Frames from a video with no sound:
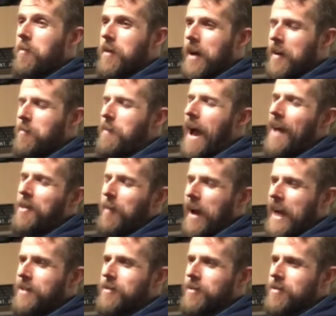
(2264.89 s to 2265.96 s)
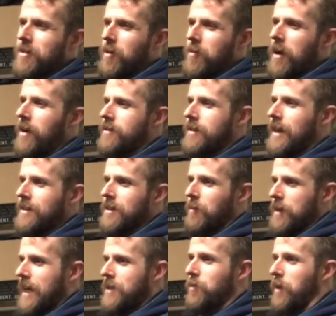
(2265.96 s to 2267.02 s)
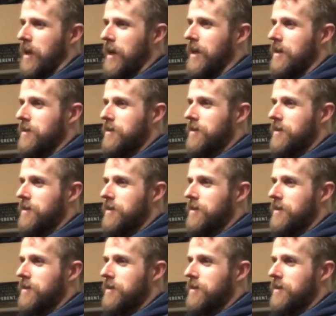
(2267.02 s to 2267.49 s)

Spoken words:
kind of bad that my answer is so non-sexy, but that's what it is.